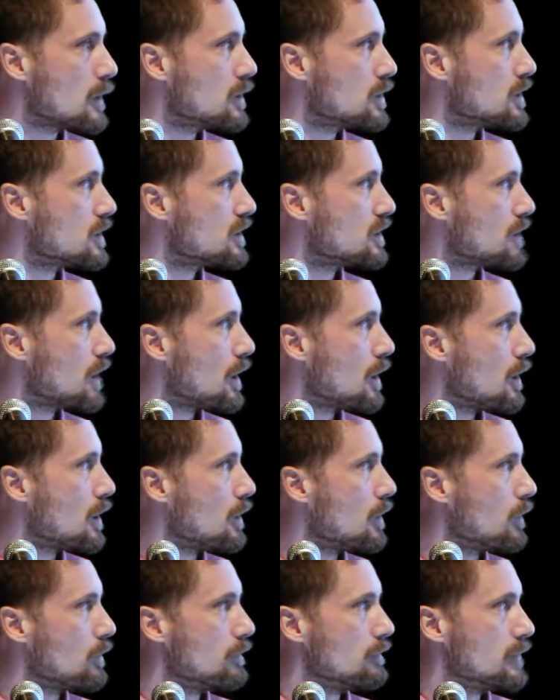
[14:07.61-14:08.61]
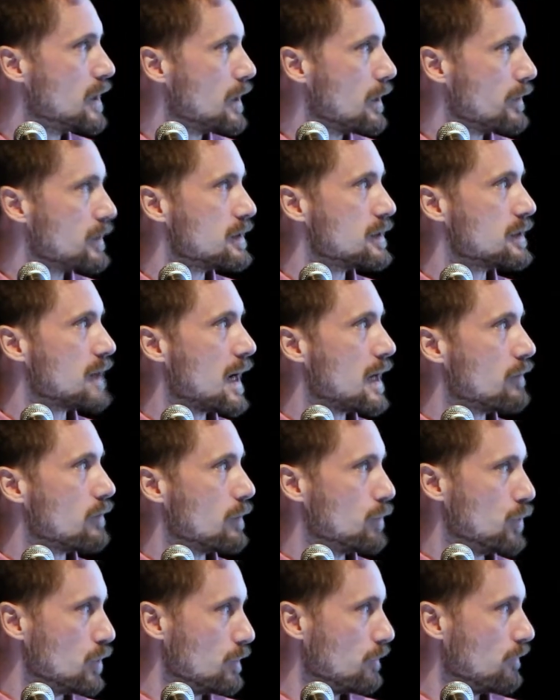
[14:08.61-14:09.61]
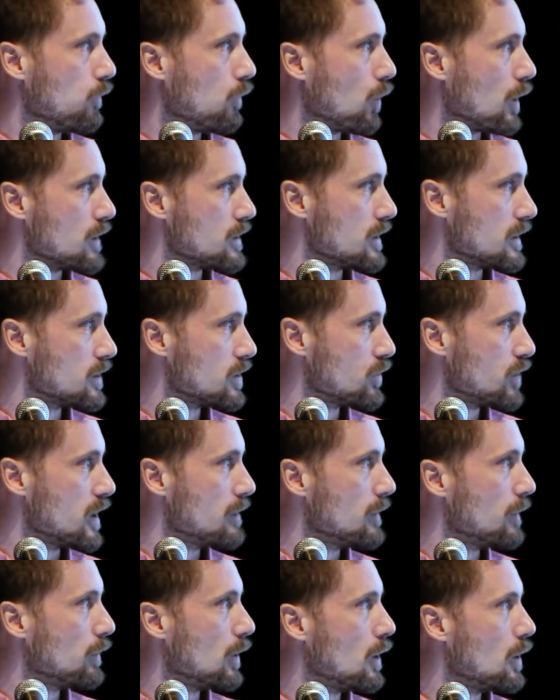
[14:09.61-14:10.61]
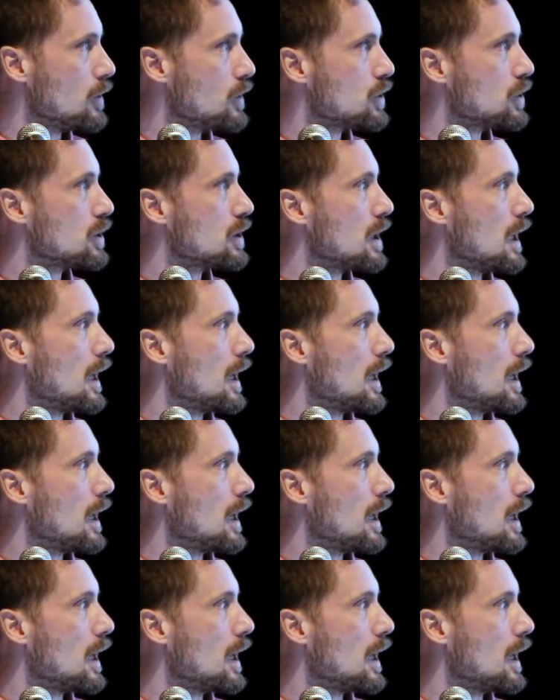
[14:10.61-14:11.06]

So this is kind of a brute force extreme approach.